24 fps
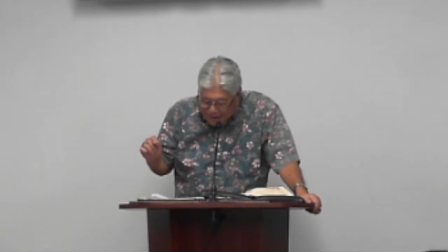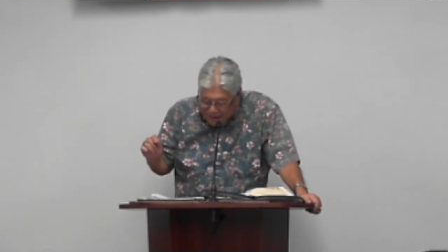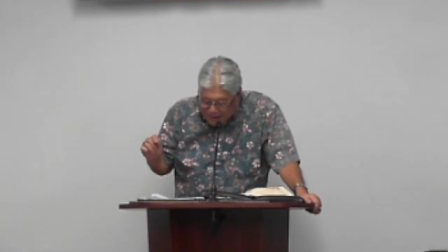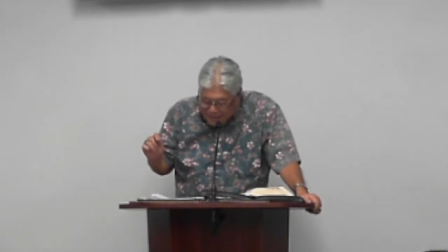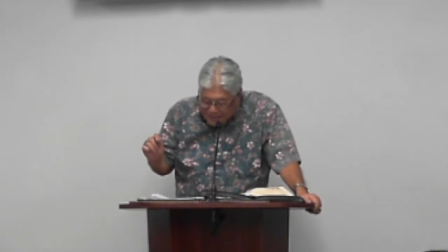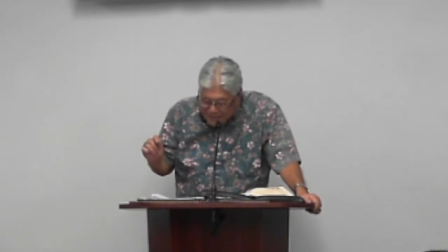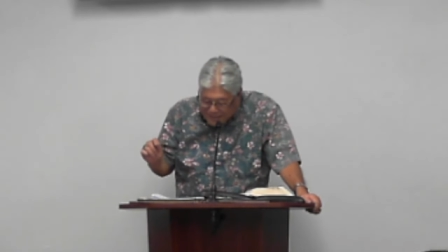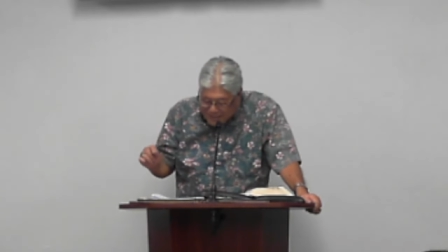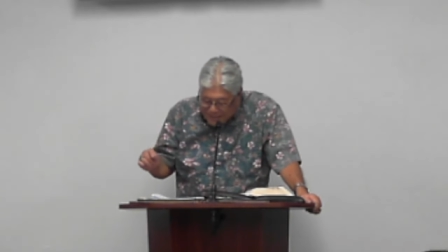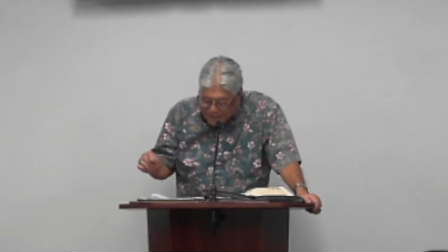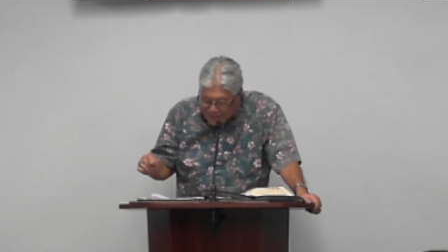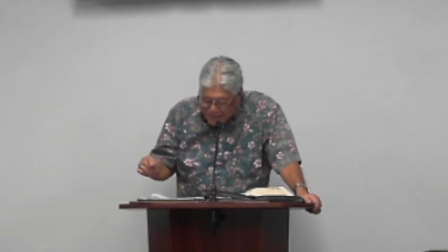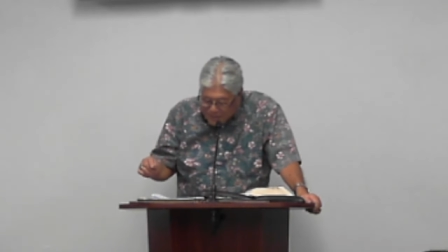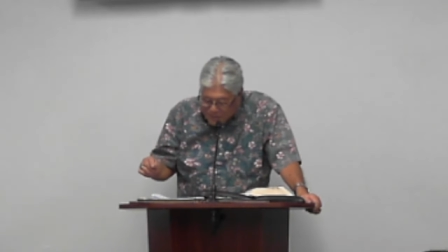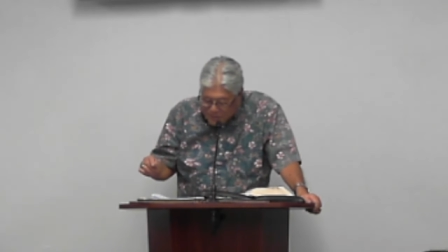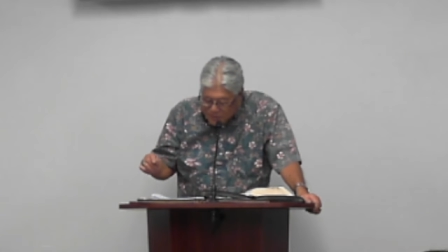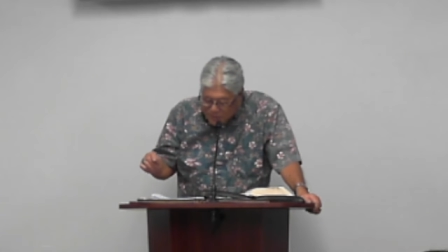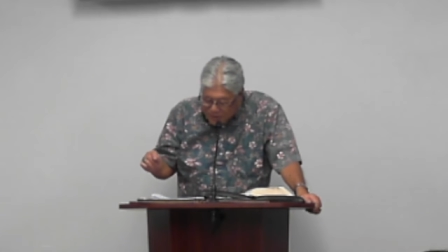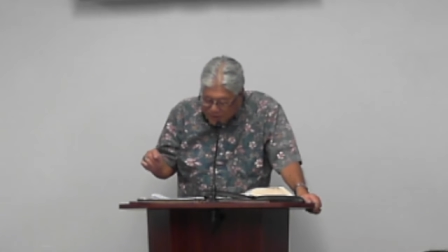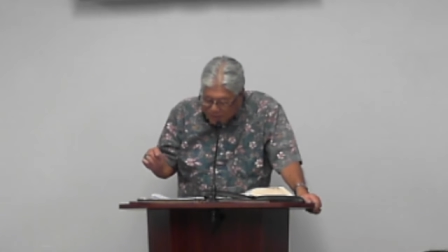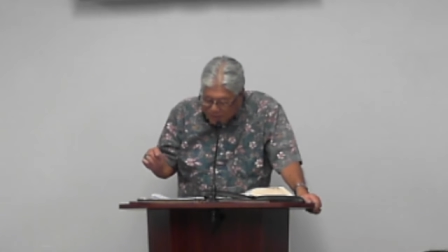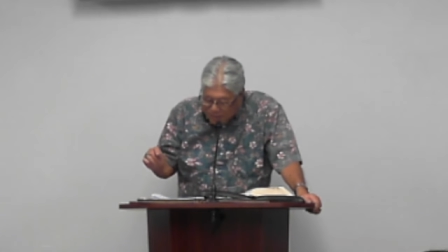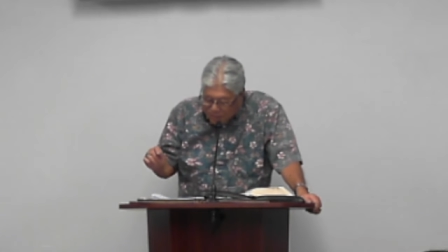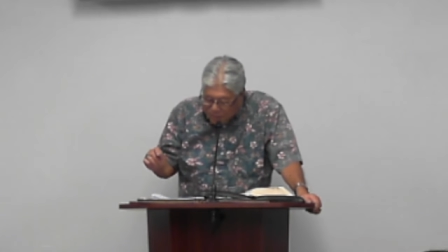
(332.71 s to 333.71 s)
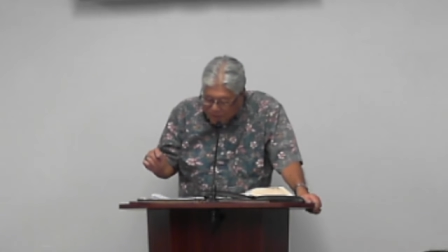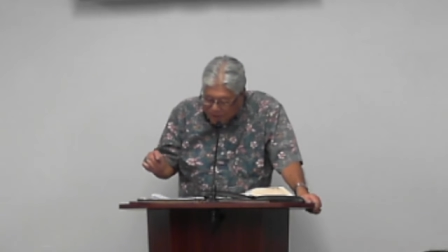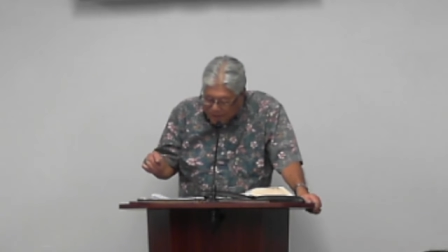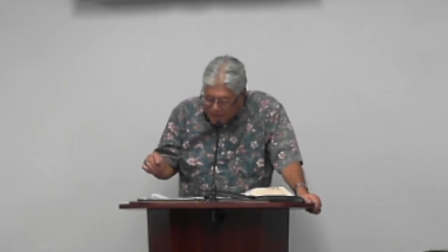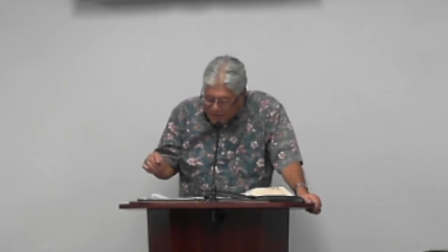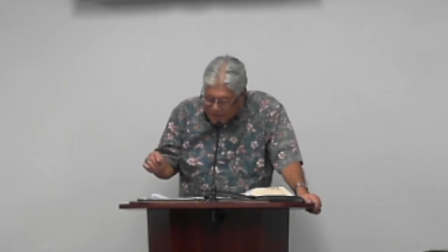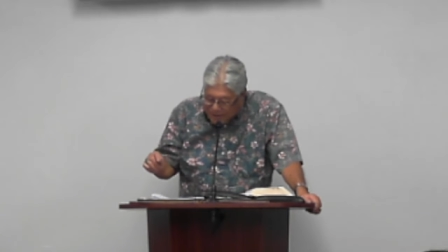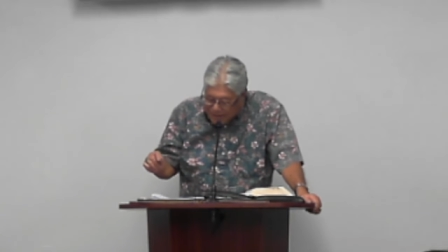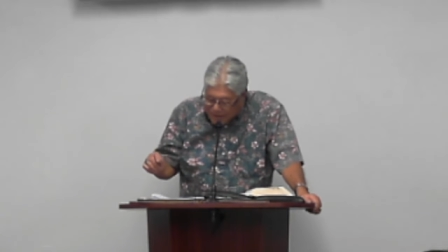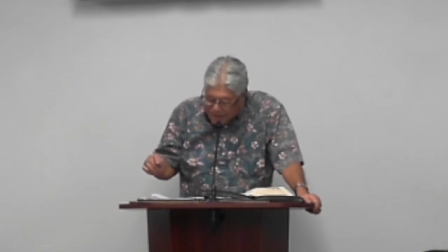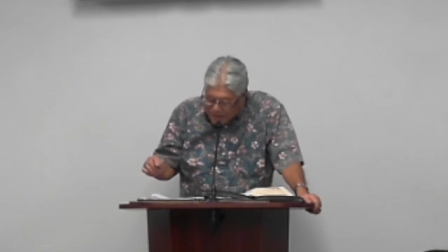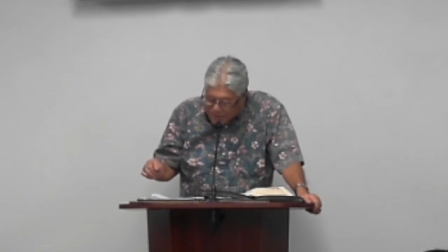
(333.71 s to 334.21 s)
it seems to have
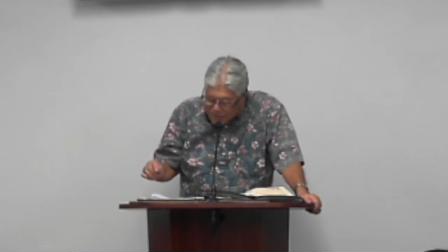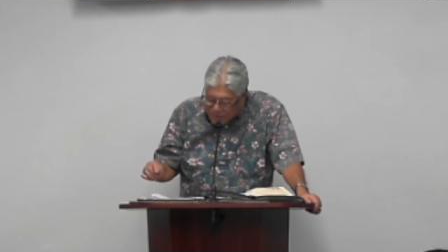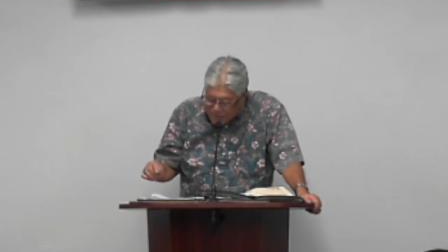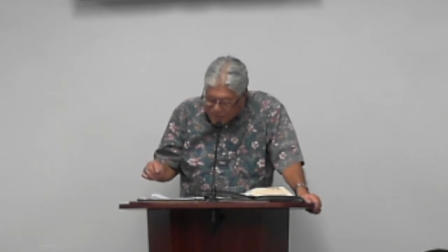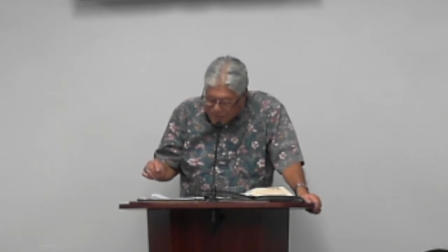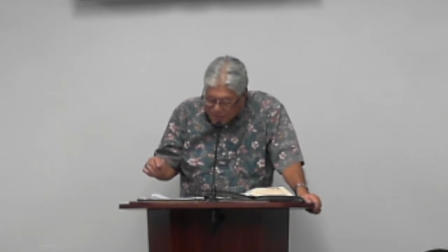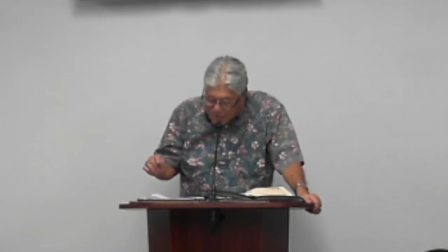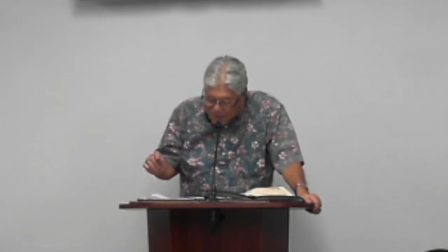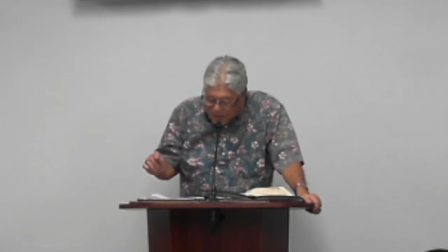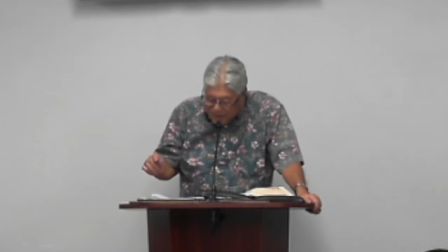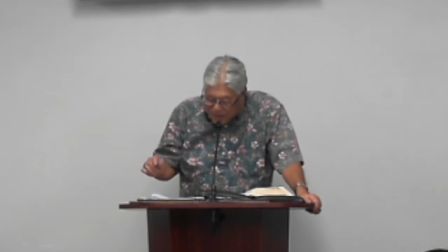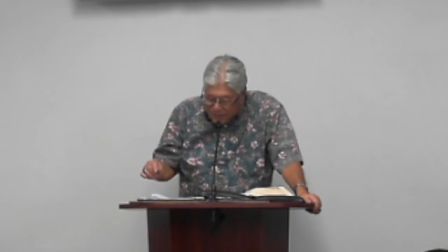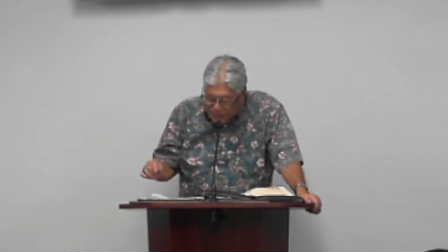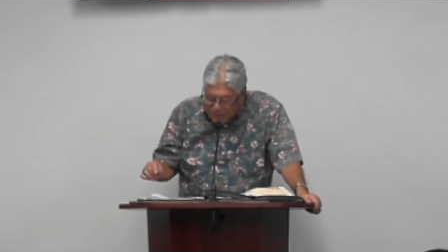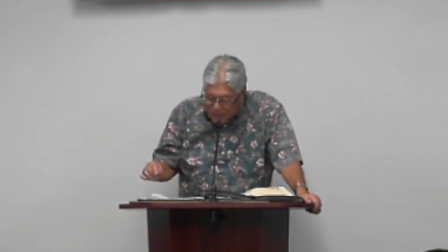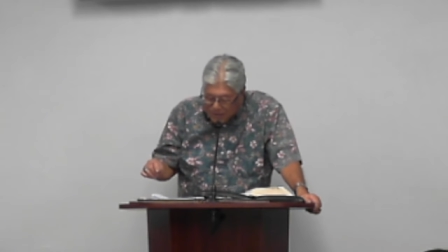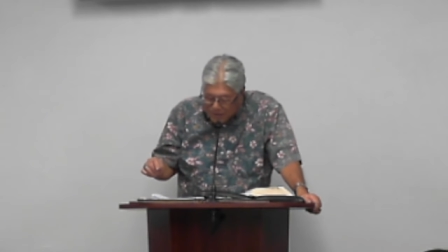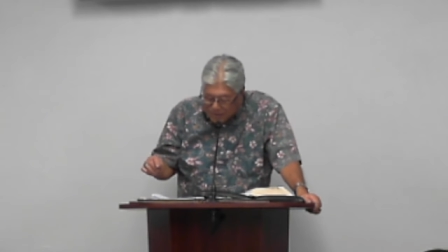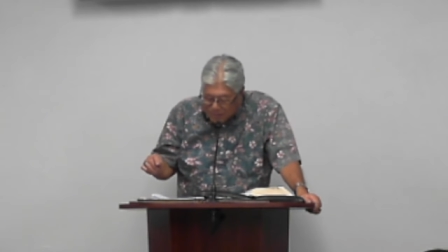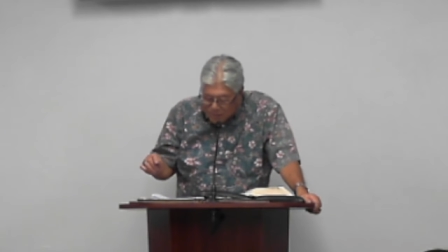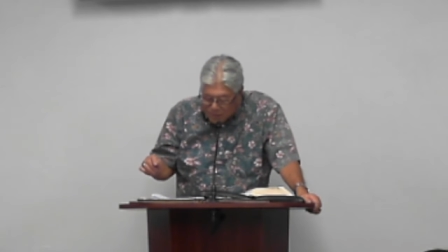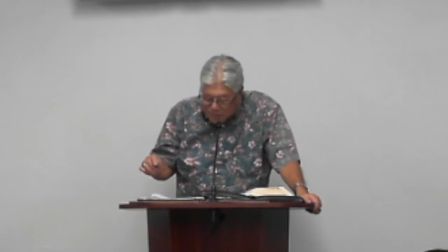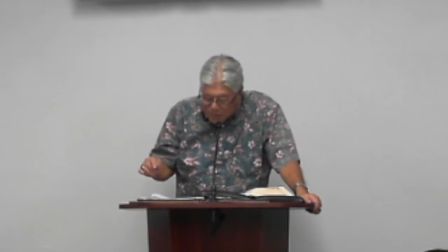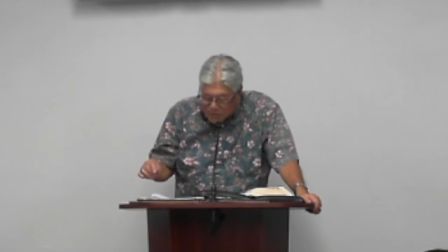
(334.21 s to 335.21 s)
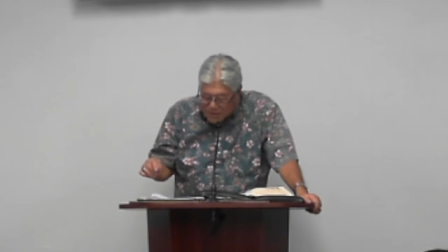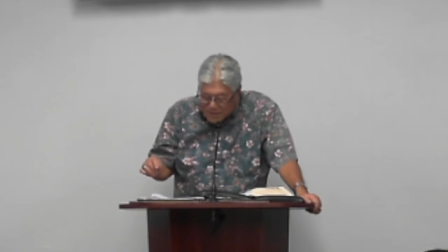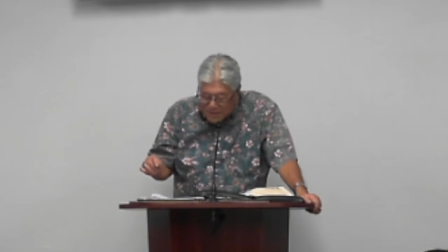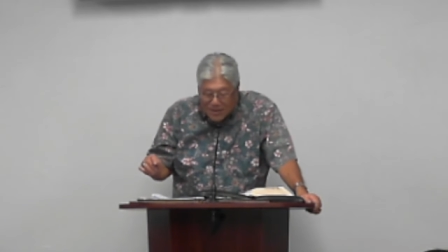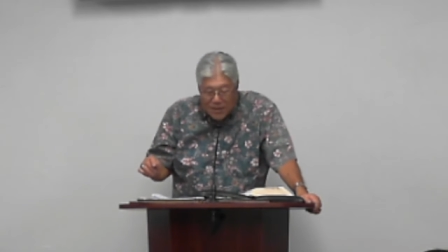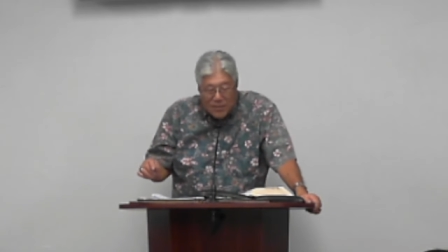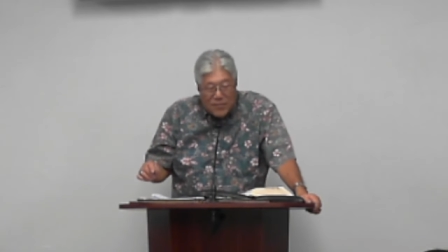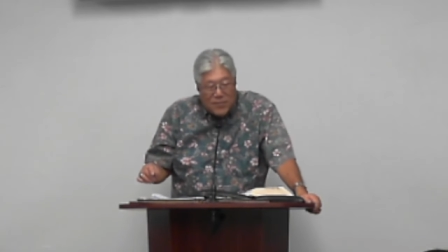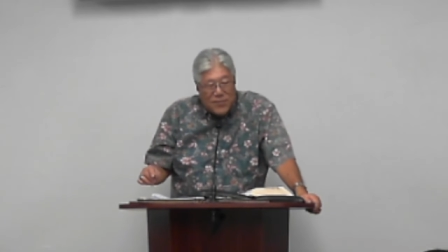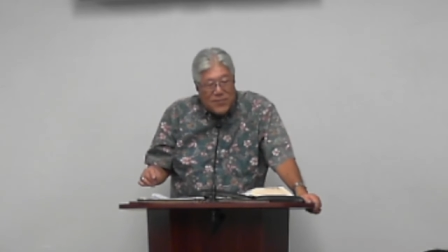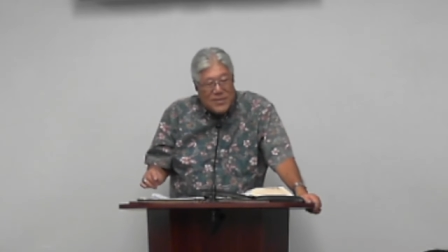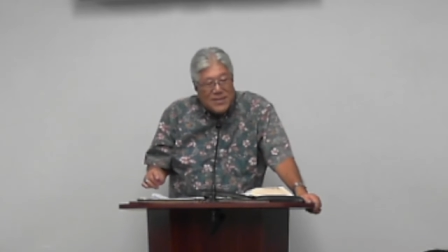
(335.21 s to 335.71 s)
brought tears to even the most
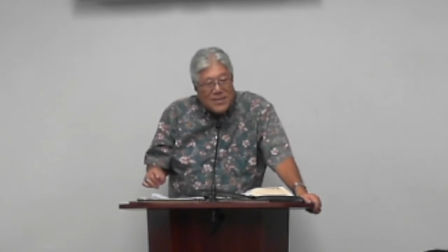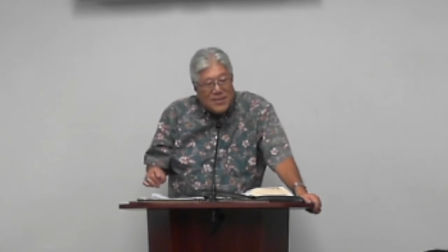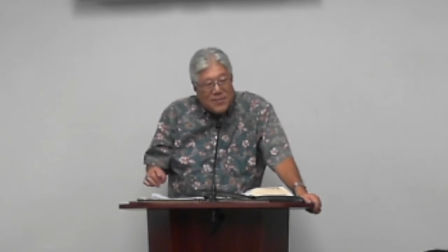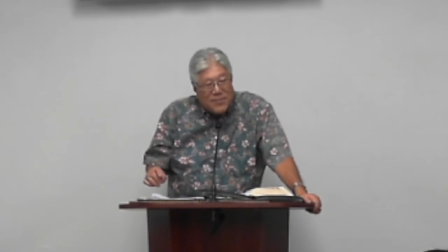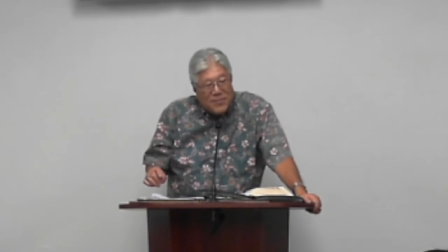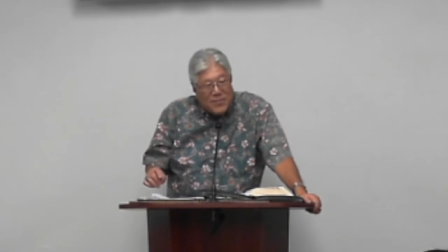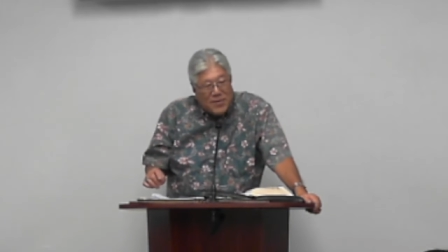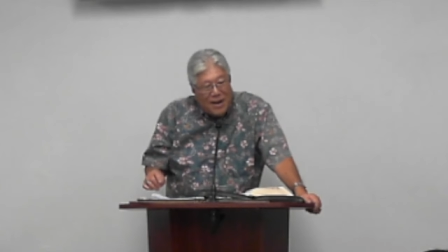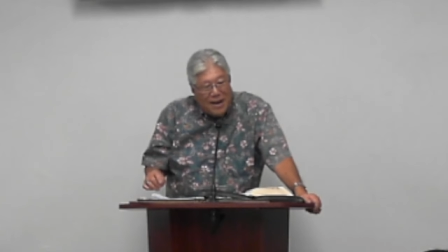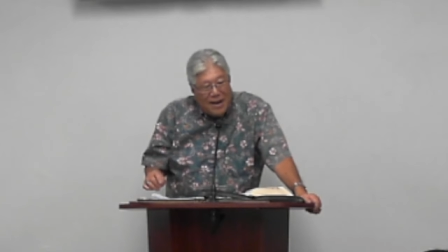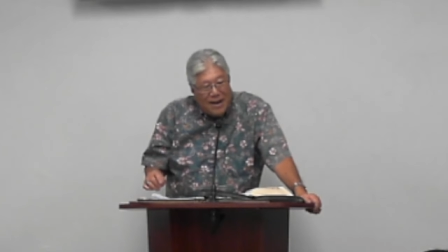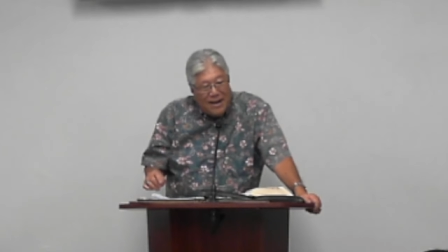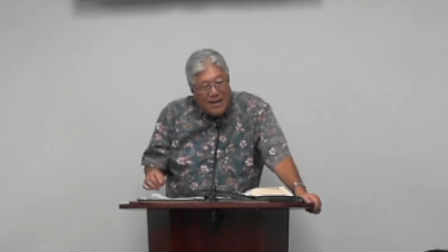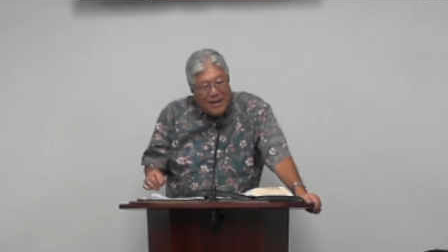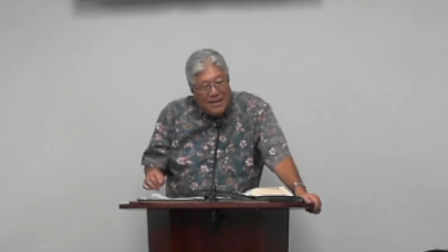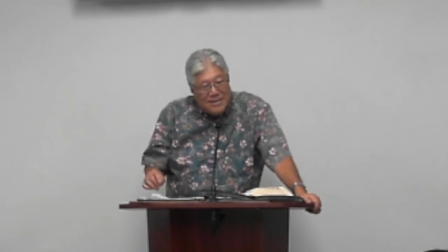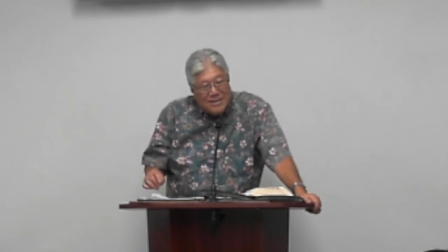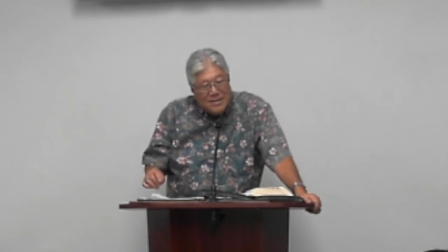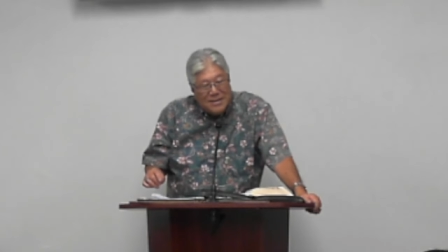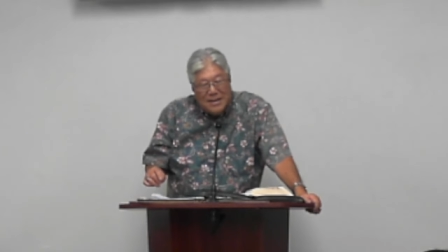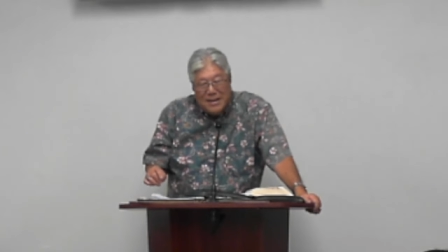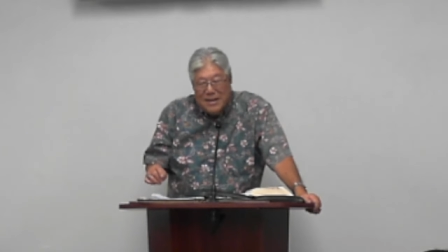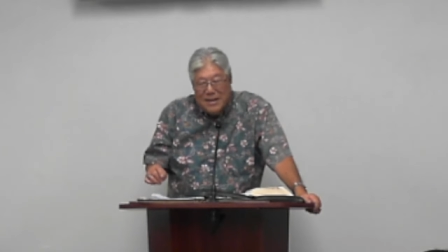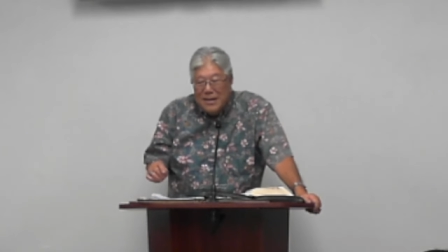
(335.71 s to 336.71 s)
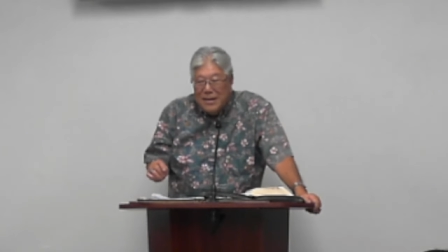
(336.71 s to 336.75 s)
toughest of guys